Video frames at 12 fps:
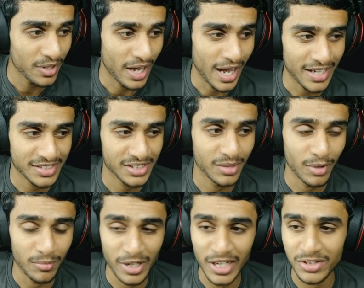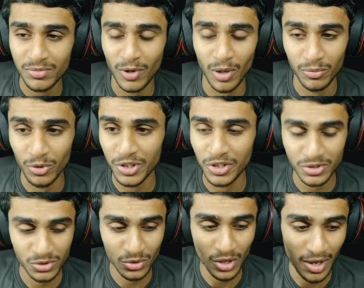has some updates from Twitter,
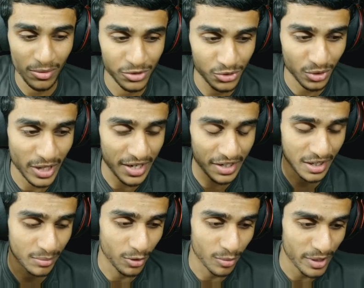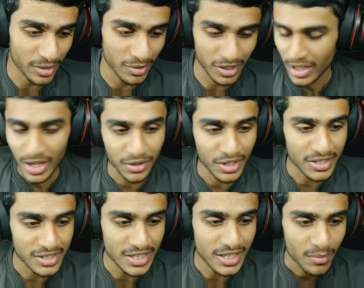so I'll show that in a moment. But here you can
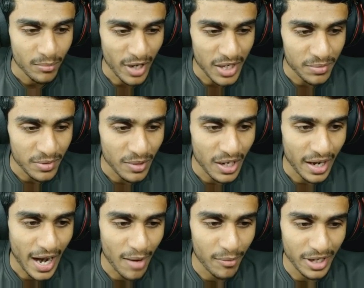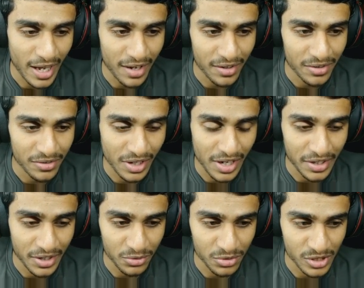see many people are having error
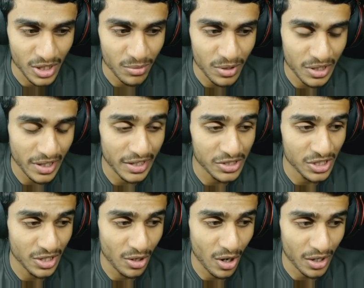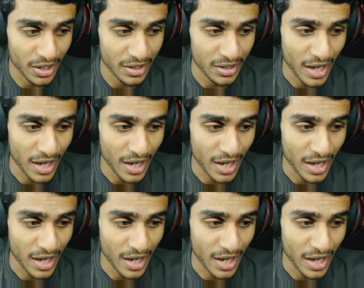related to server connection, login,